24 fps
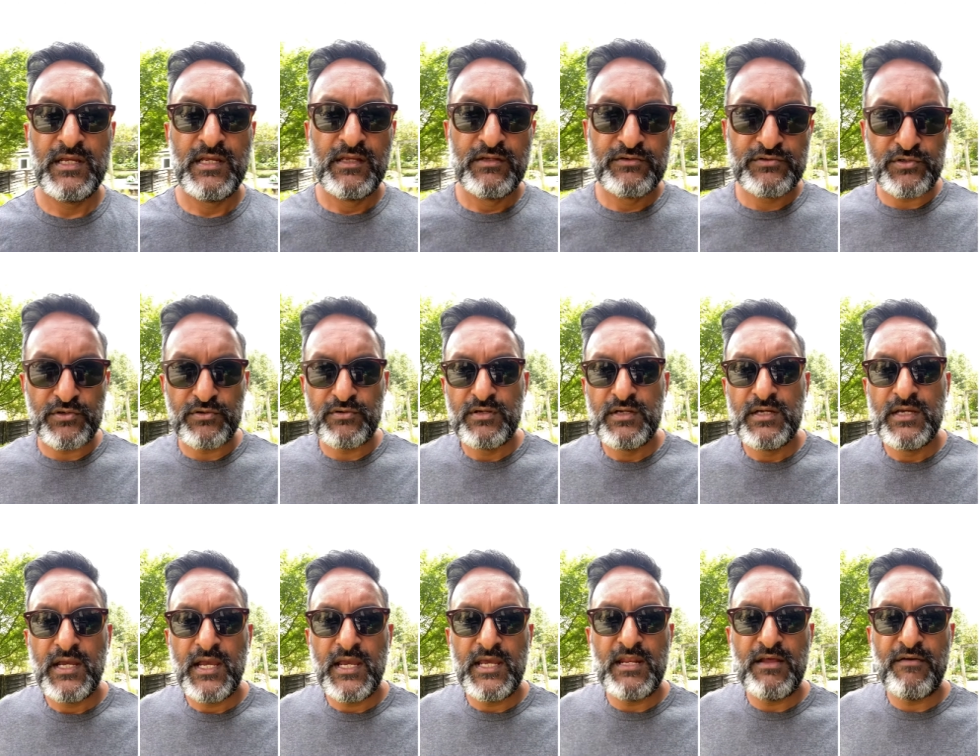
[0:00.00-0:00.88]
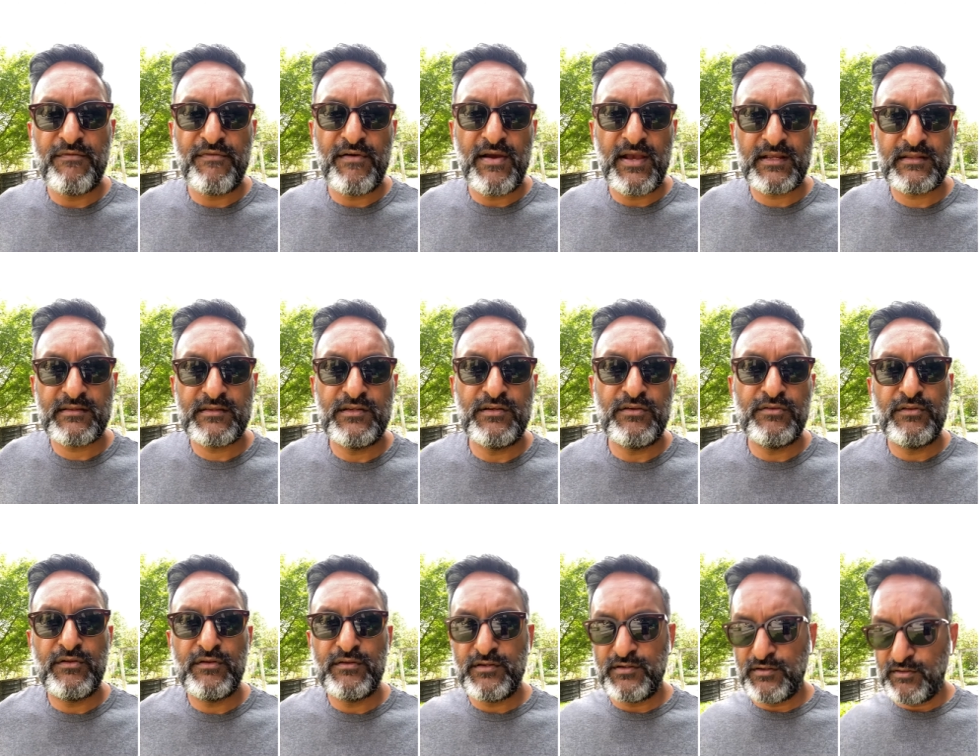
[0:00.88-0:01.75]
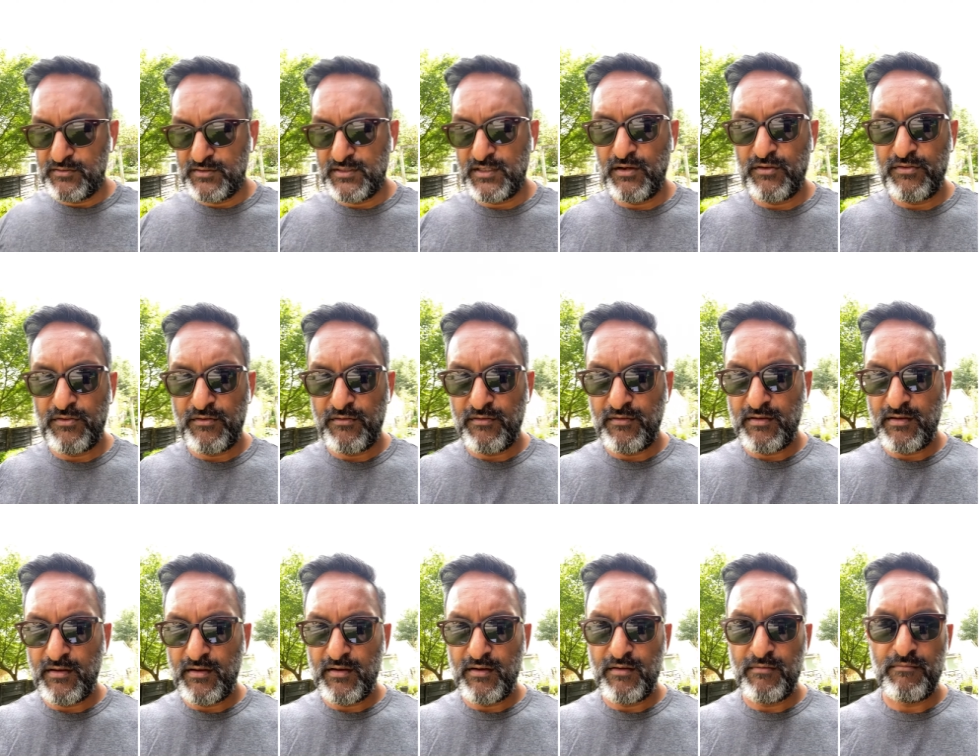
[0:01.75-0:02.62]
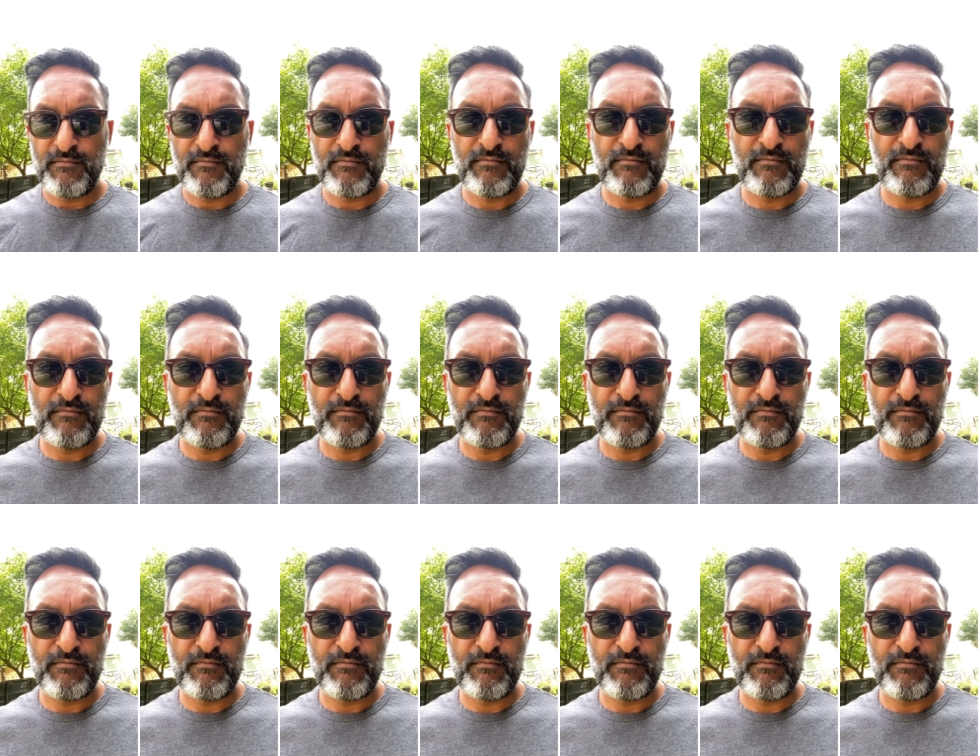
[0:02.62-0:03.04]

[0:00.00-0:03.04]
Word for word: So in effect, you know, the, you know, the other um,